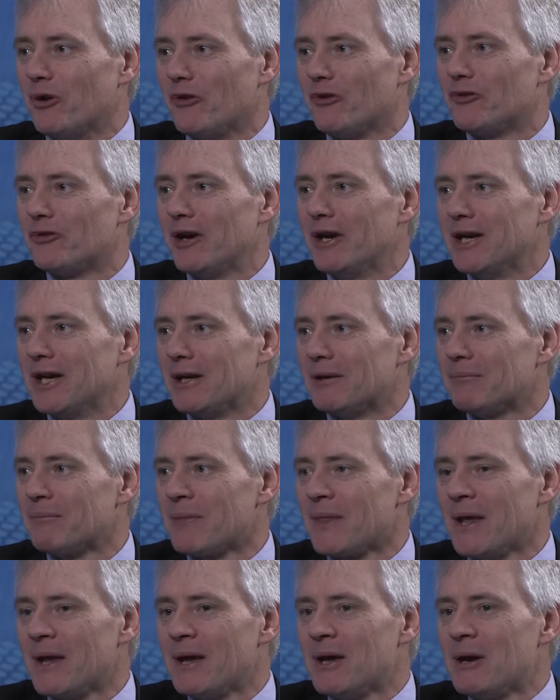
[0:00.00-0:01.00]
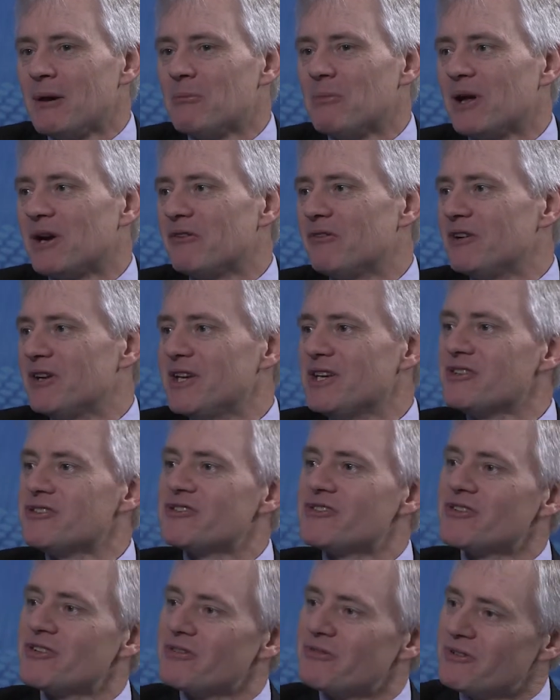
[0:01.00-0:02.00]
non-threatening. But if it
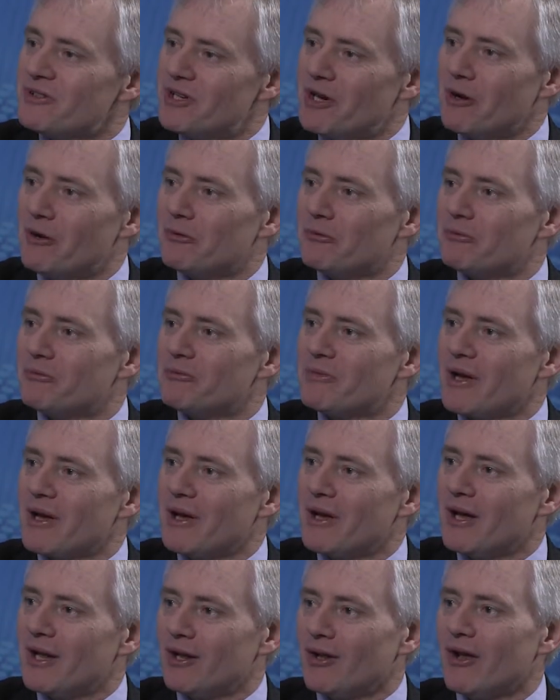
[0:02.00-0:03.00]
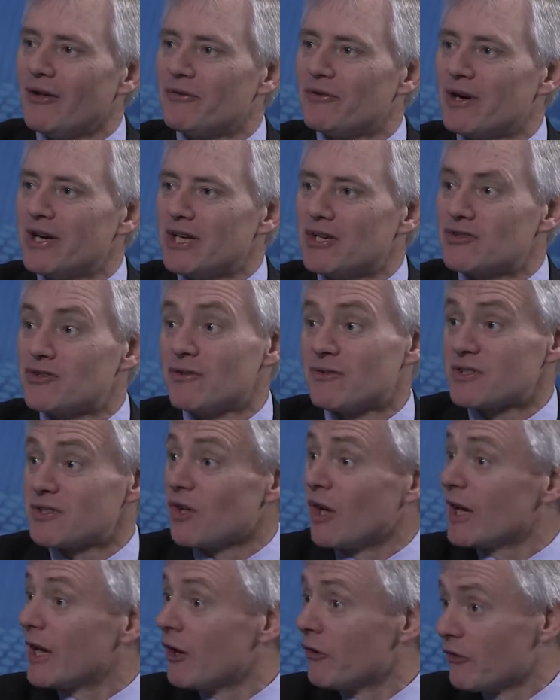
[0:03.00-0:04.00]
is you know a life-threatening service
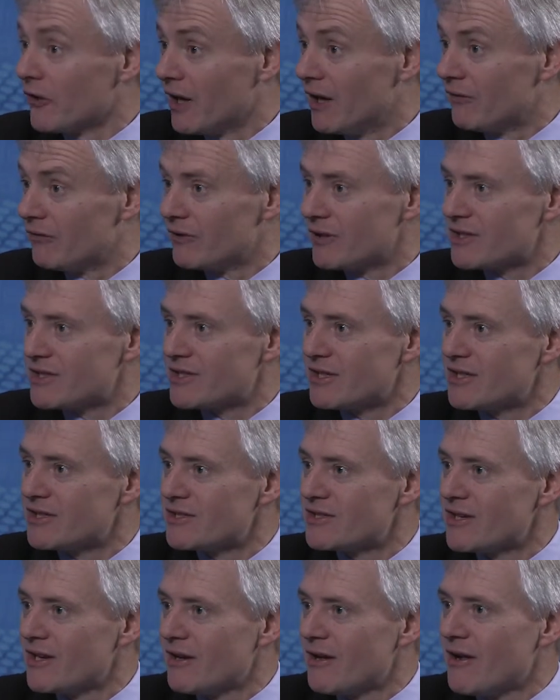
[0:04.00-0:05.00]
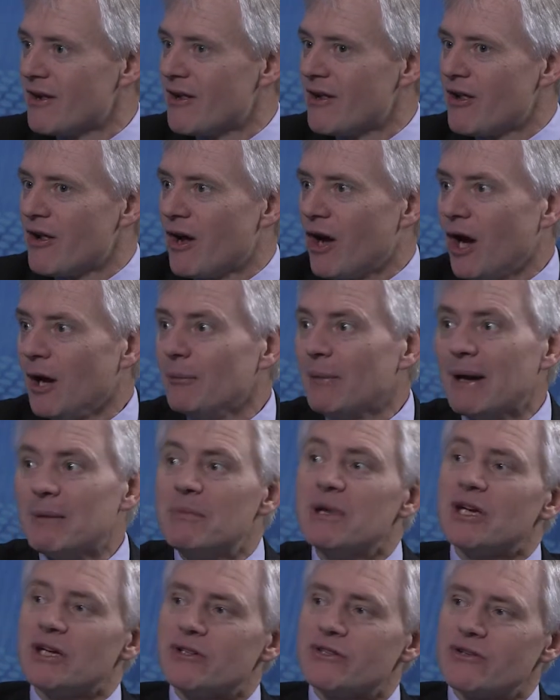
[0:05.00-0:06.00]
like healthcare, for instance, right. I may
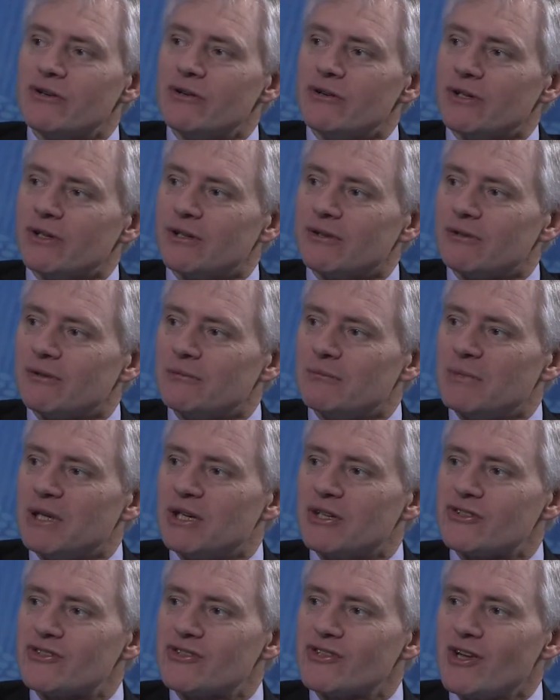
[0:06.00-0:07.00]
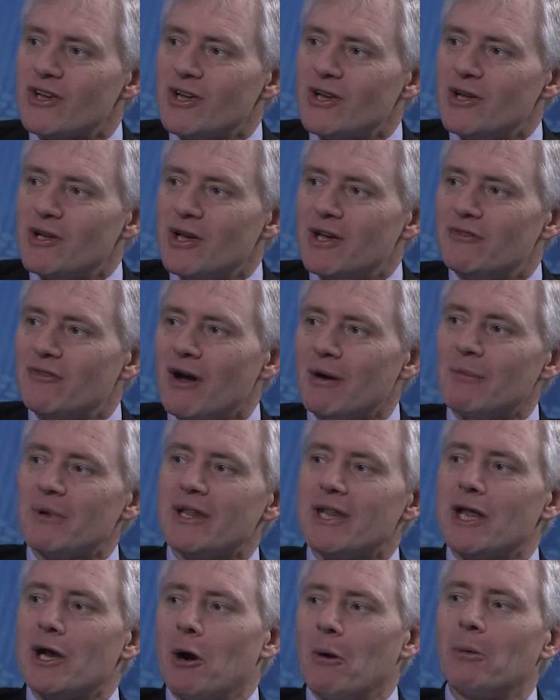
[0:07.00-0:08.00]
be concerned because if I'm
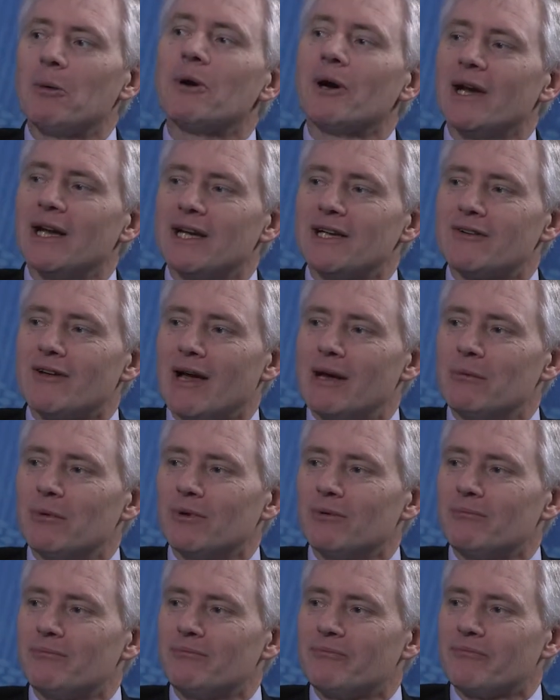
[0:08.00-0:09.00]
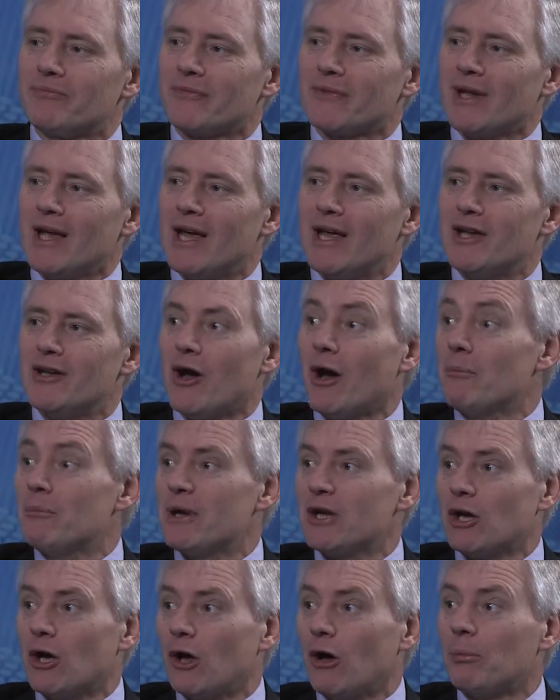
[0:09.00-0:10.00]
on that operating table and I'm
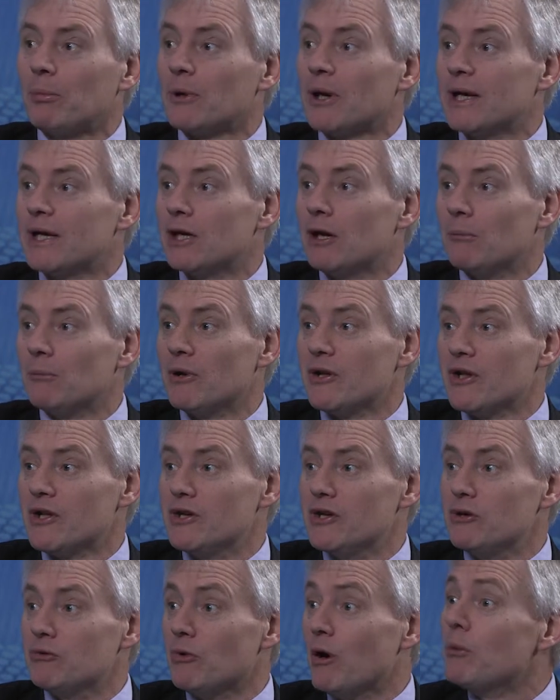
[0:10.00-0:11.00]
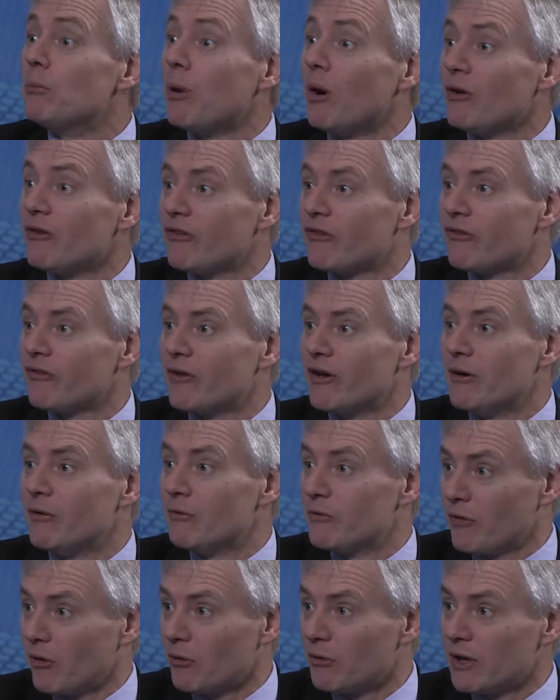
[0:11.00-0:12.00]
being operated on by the new robots that are
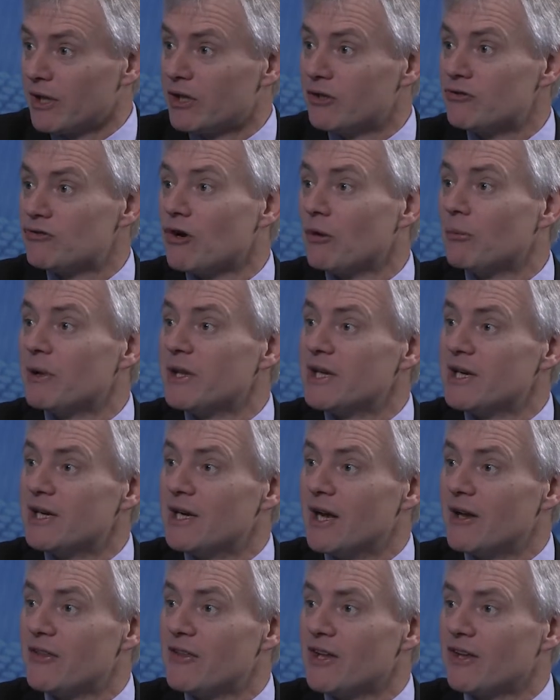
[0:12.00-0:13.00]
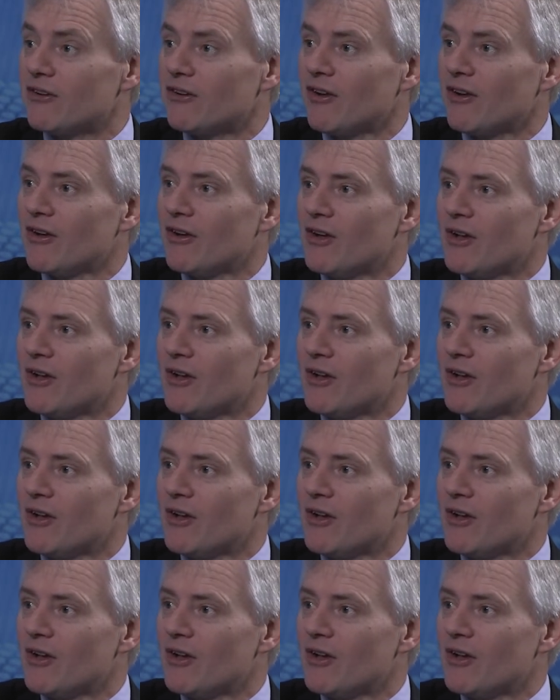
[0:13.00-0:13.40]
totally controlled by the Internet of Things,